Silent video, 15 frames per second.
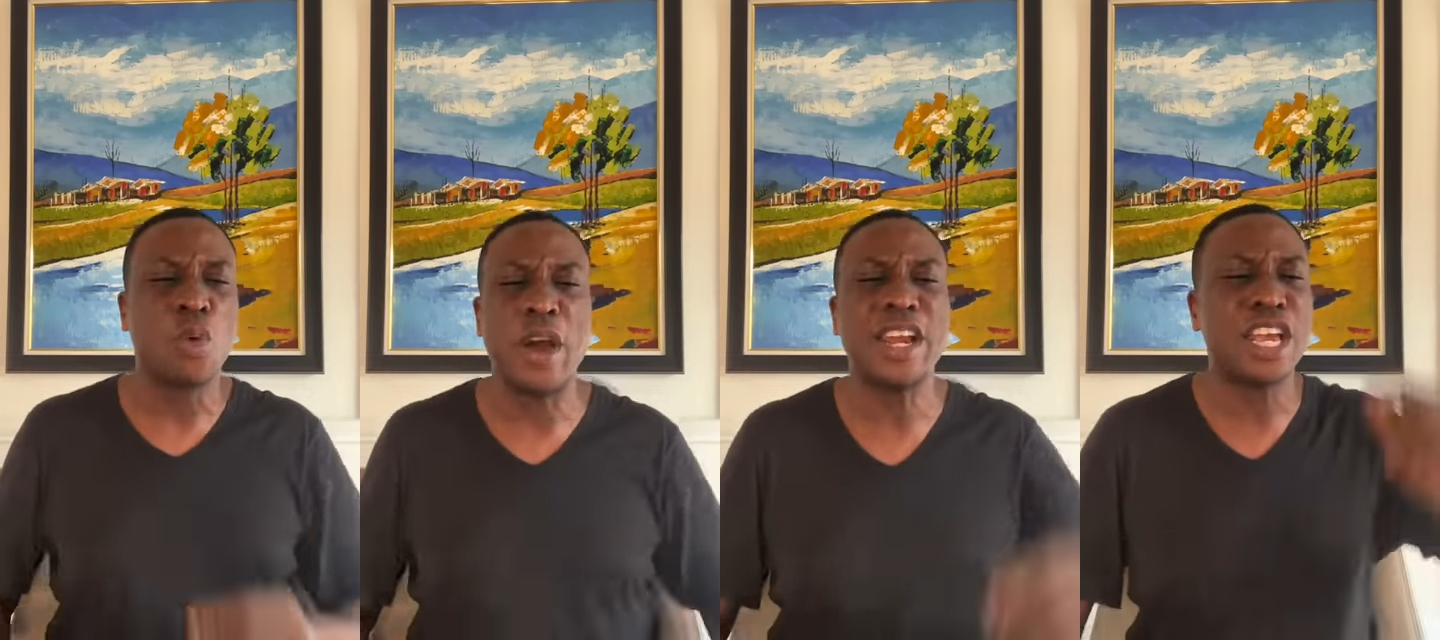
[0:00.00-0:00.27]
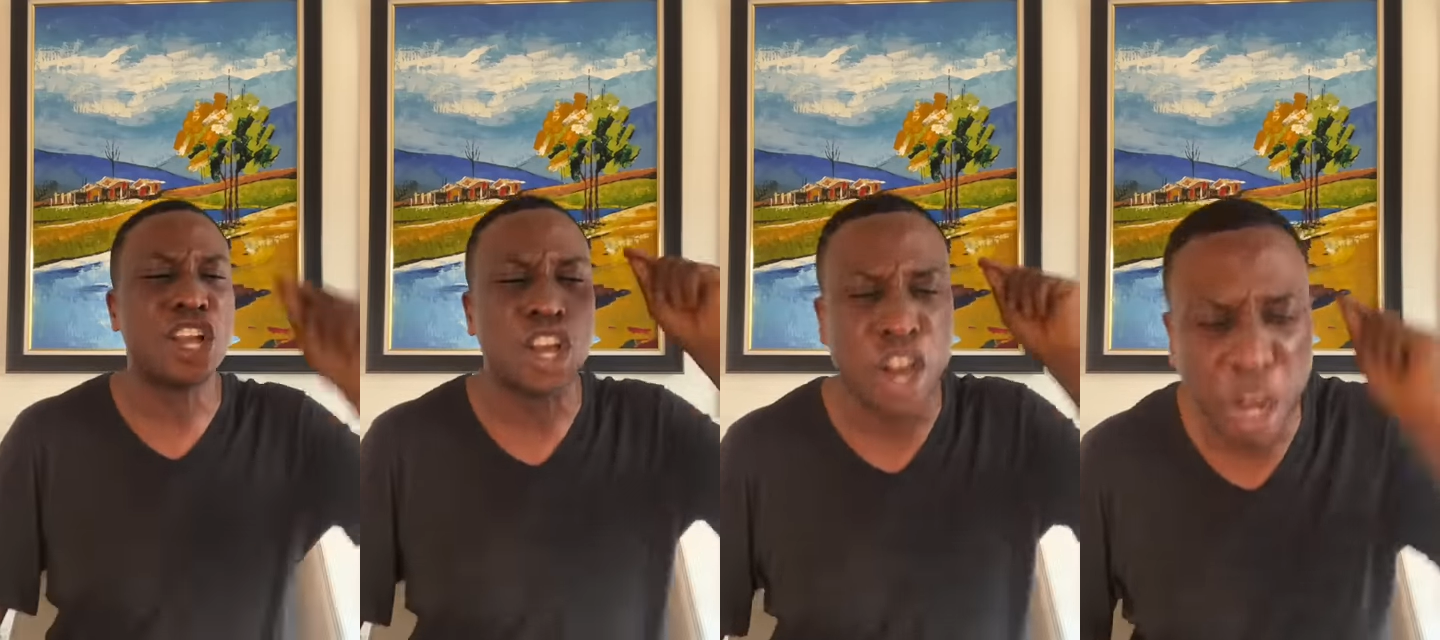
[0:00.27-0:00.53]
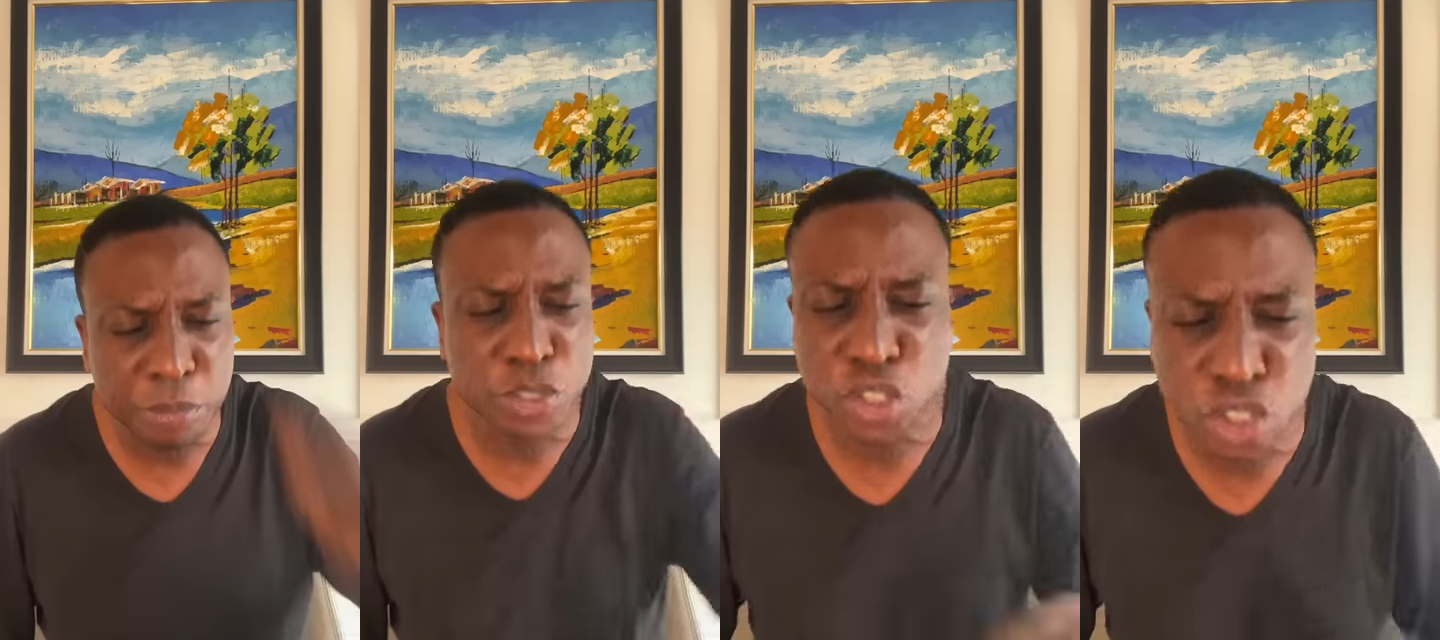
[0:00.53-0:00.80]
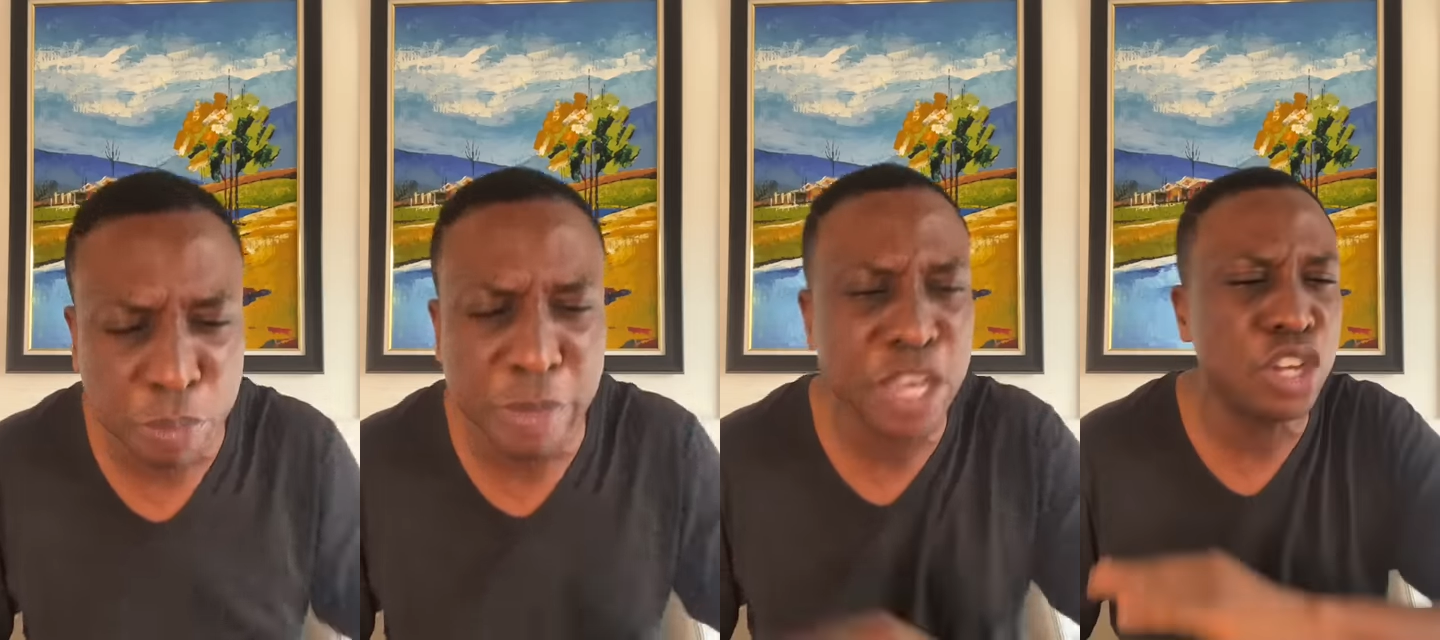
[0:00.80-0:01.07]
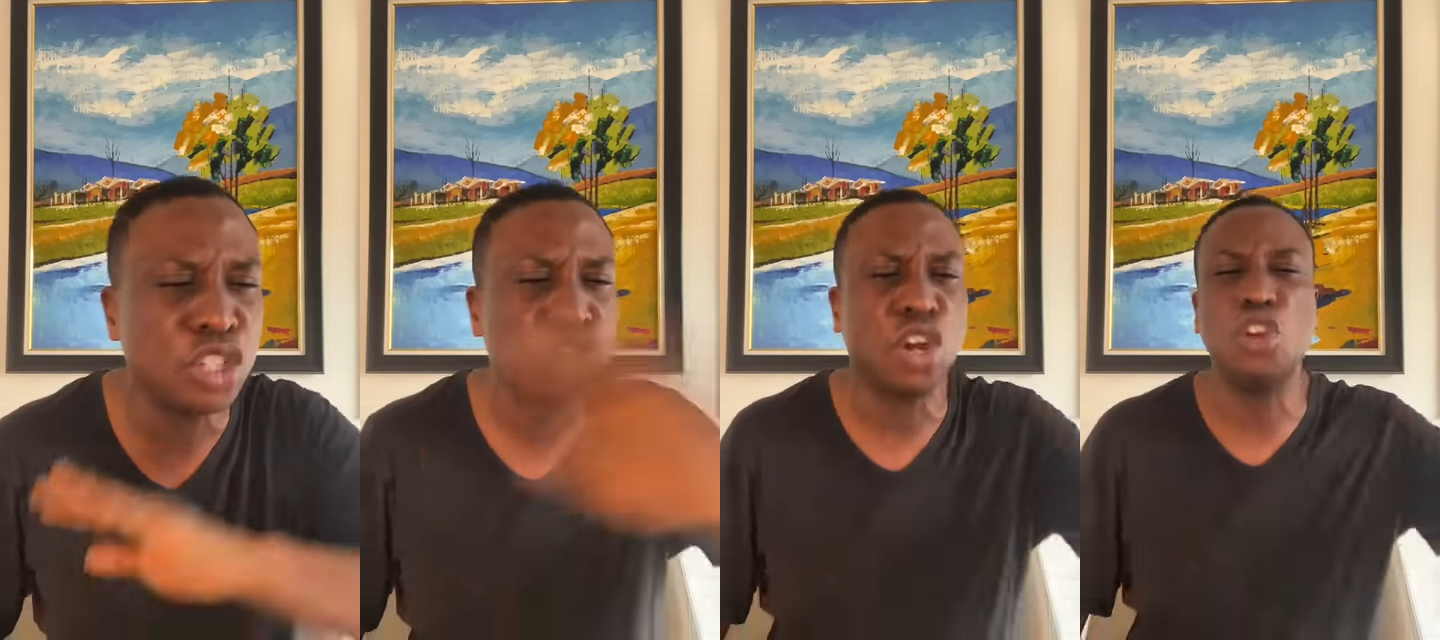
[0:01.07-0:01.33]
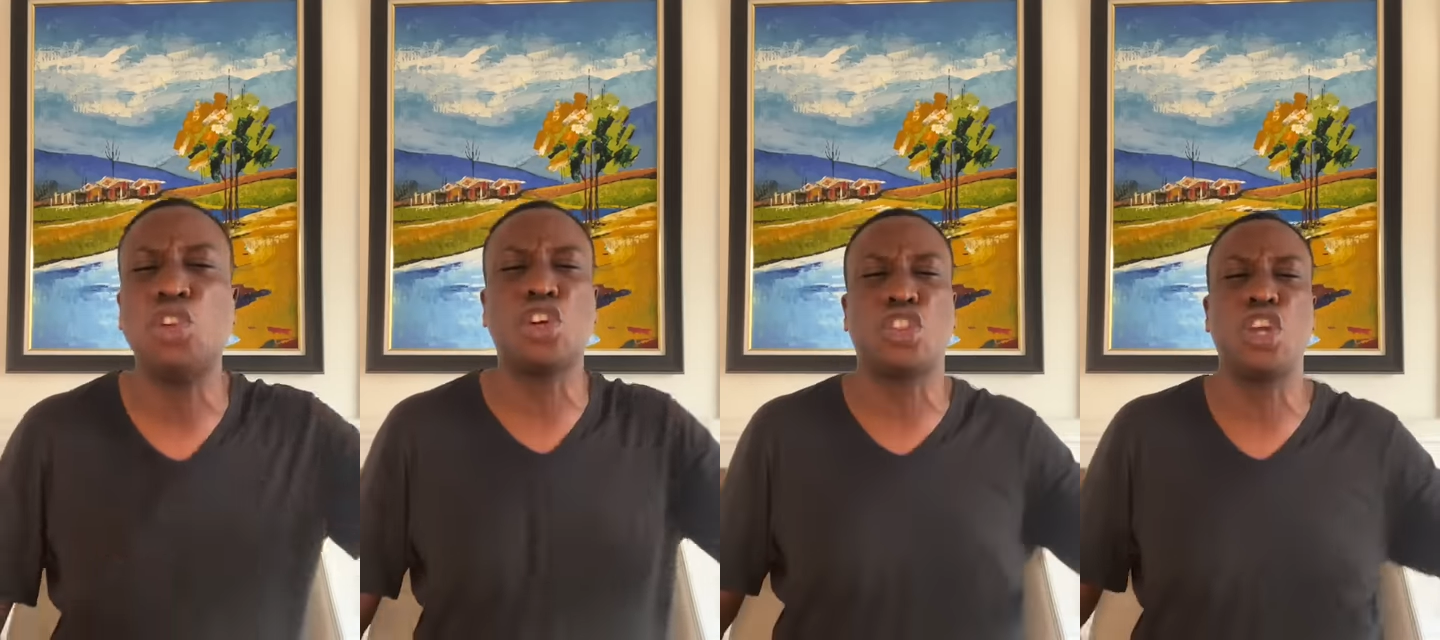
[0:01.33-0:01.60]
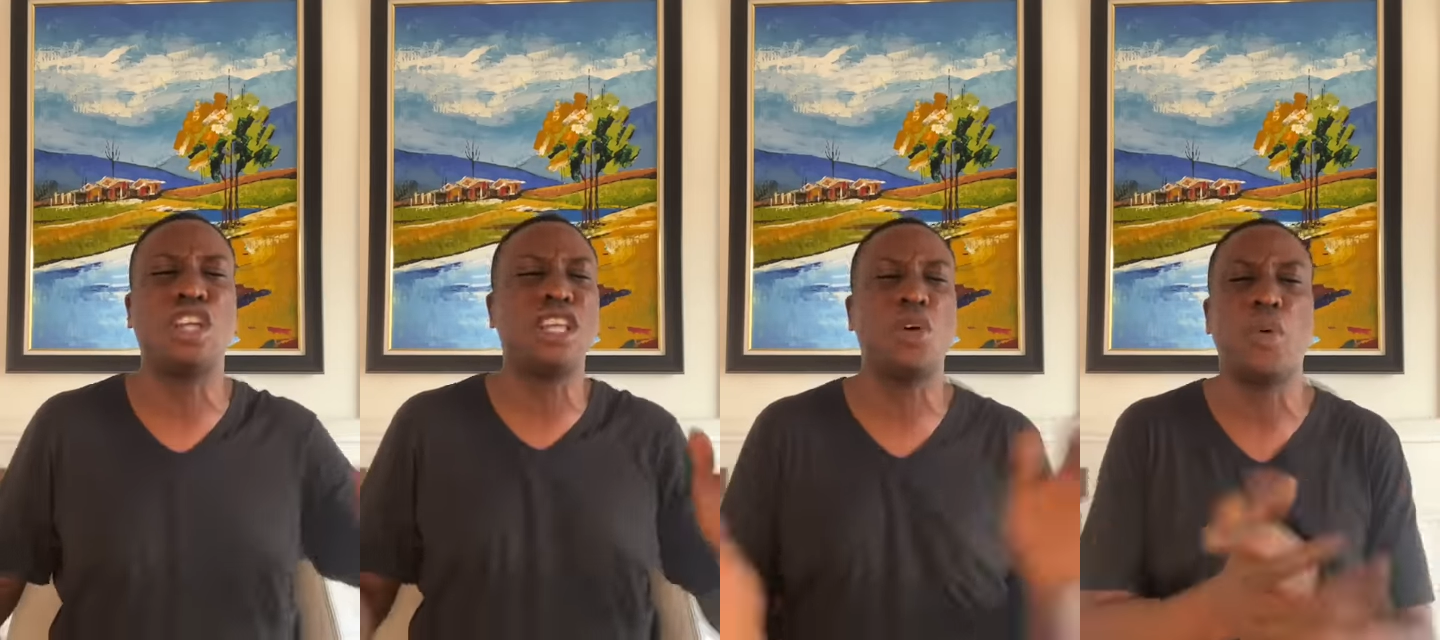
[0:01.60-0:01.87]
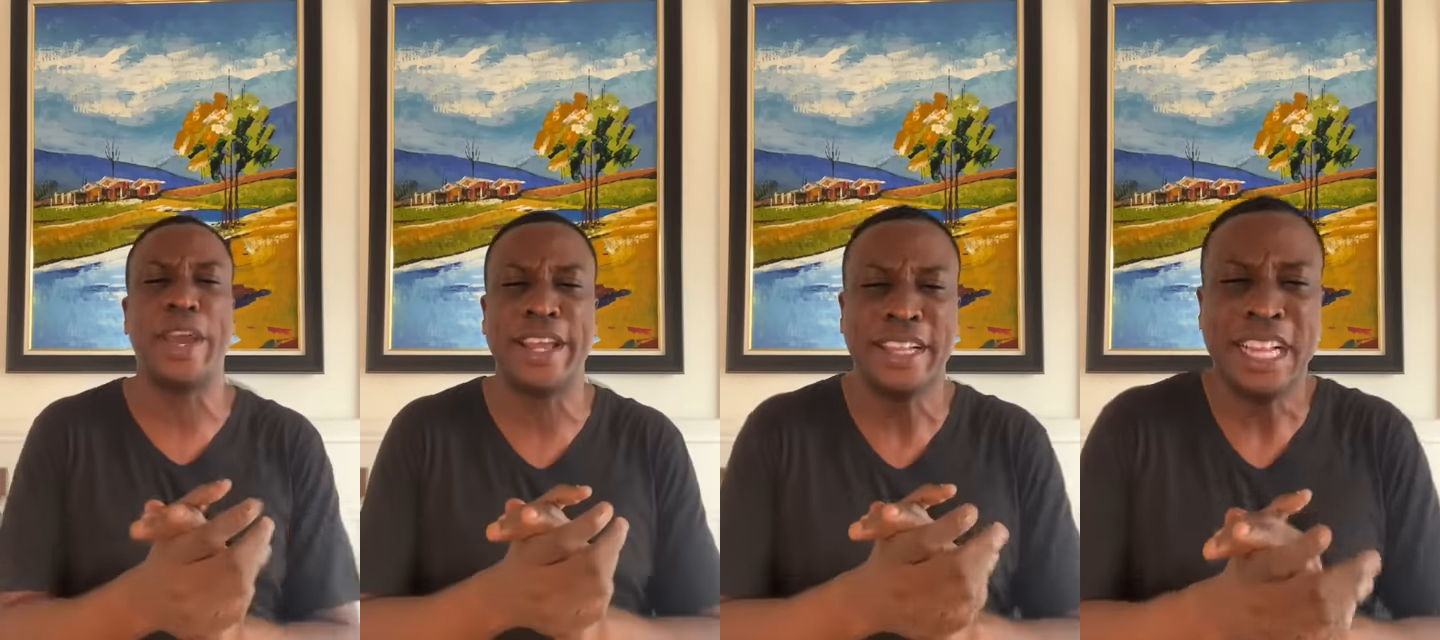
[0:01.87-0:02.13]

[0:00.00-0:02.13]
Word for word: When it comes to me, you don't look the other way.